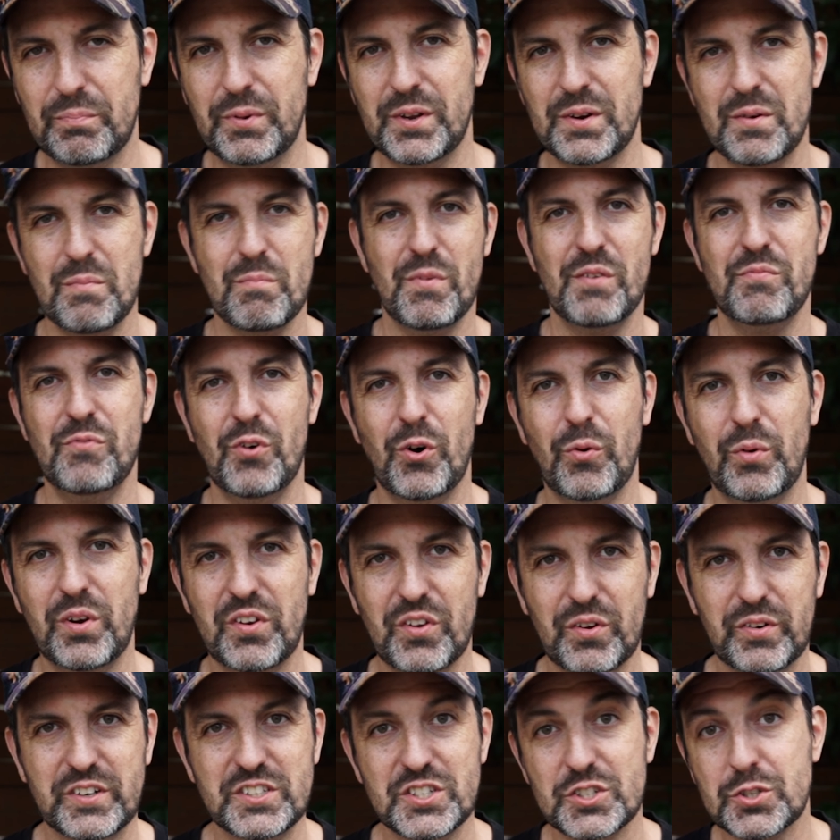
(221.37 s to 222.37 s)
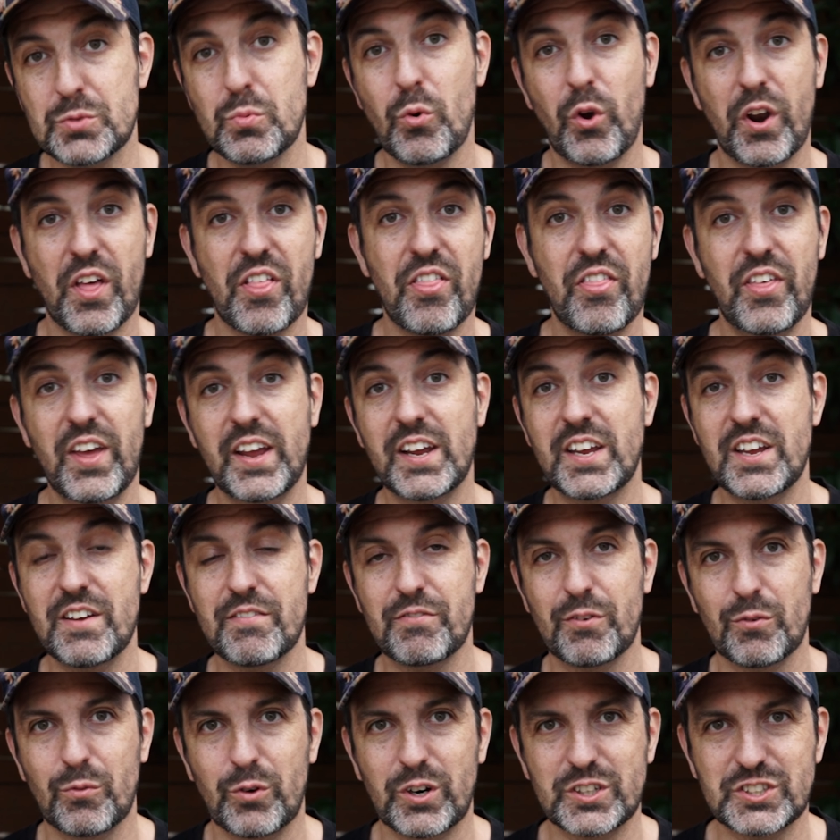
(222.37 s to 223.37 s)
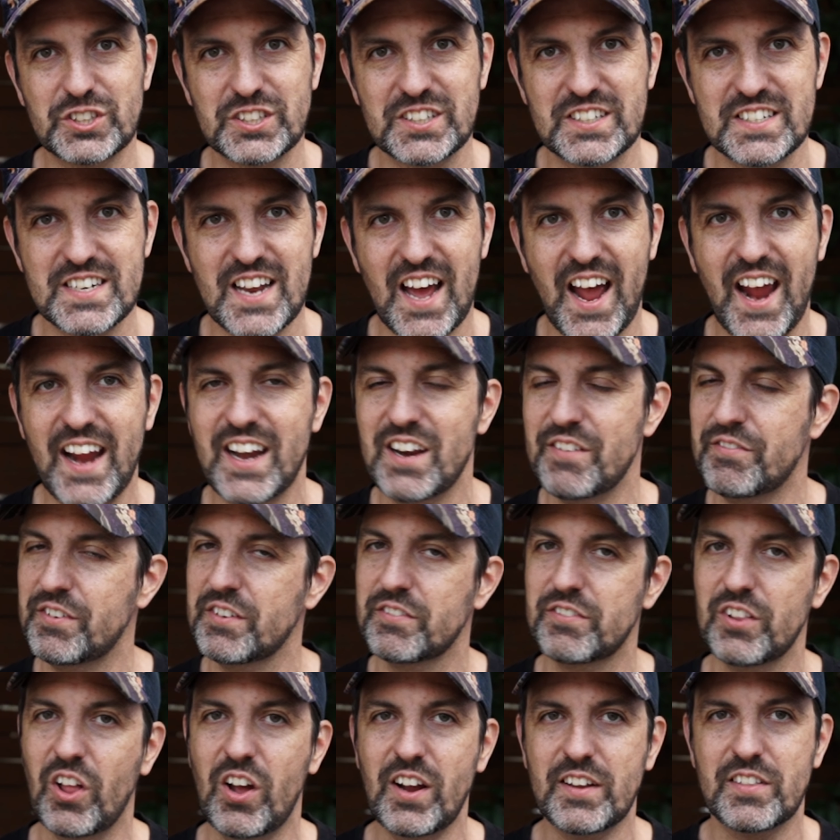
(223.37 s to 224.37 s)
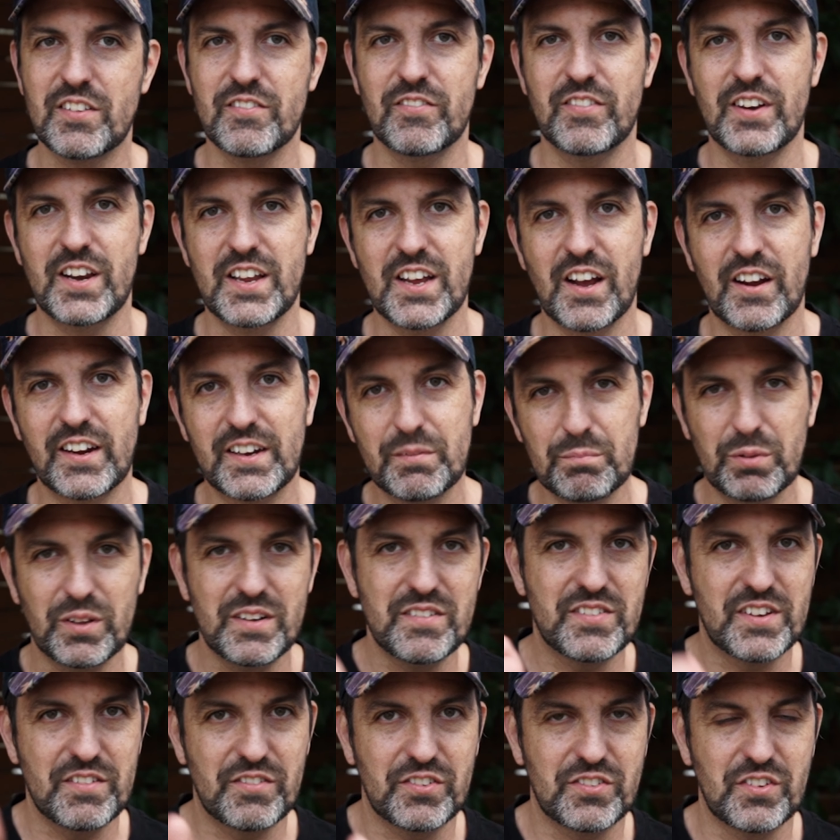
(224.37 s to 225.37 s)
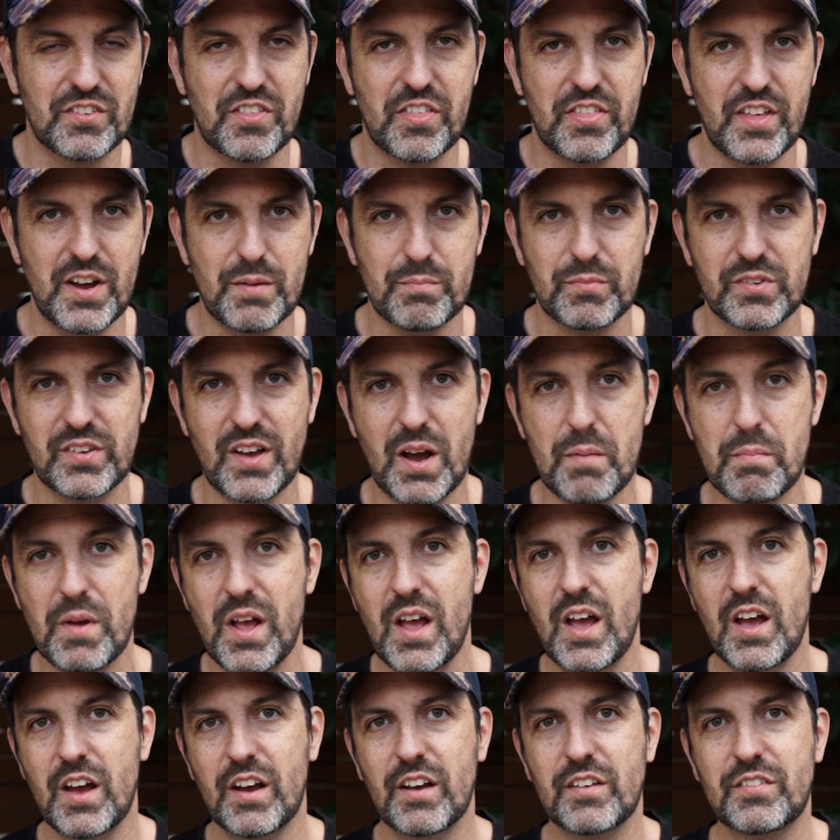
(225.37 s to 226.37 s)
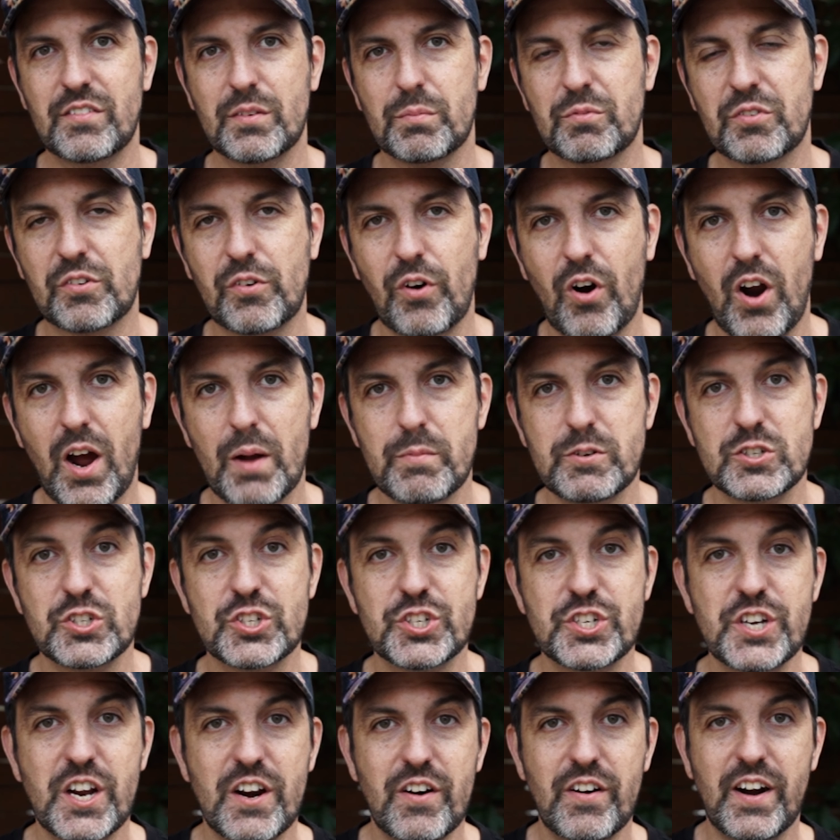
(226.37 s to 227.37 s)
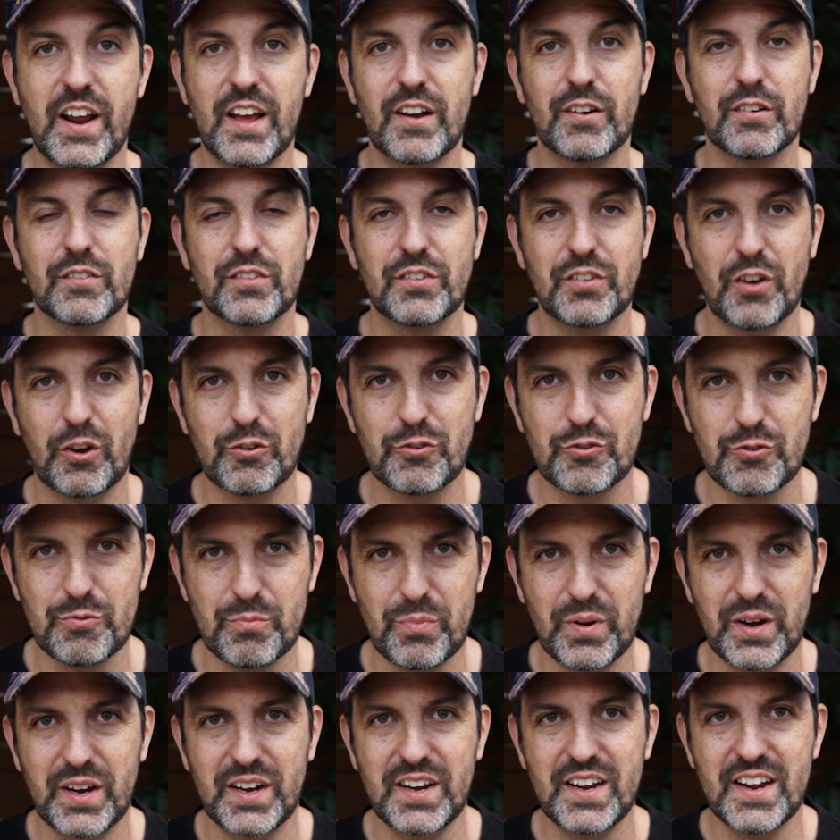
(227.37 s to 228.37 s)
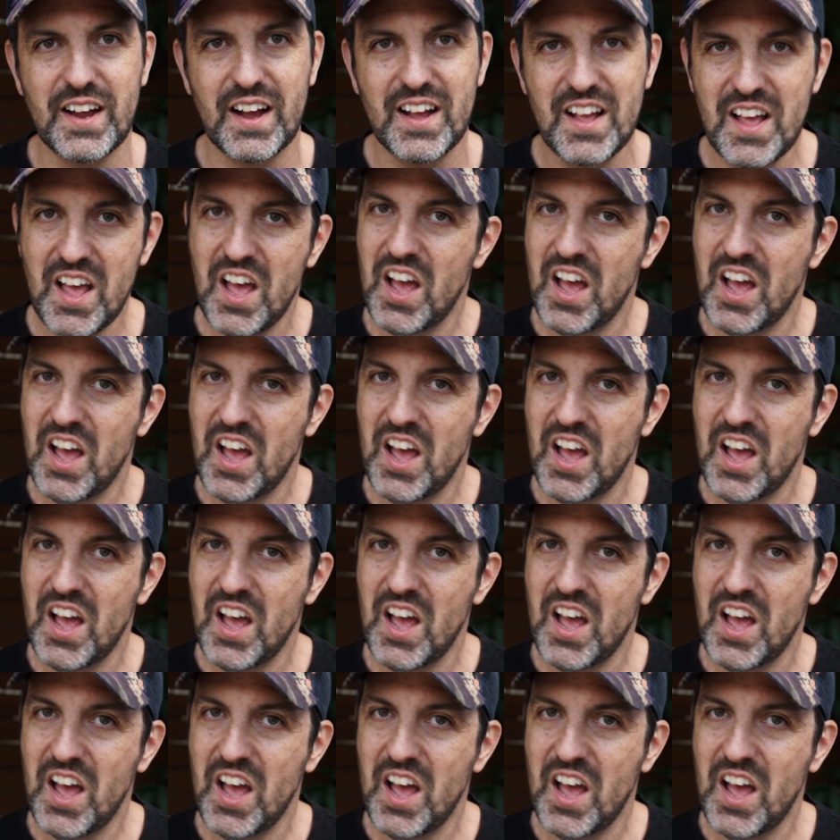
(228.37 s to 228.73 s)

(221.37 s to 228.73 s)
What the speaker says: But before we do, I just want to thank you for watching today, and if you've liked the video, please give us a thumbs up, a subscribe and share it out on social media.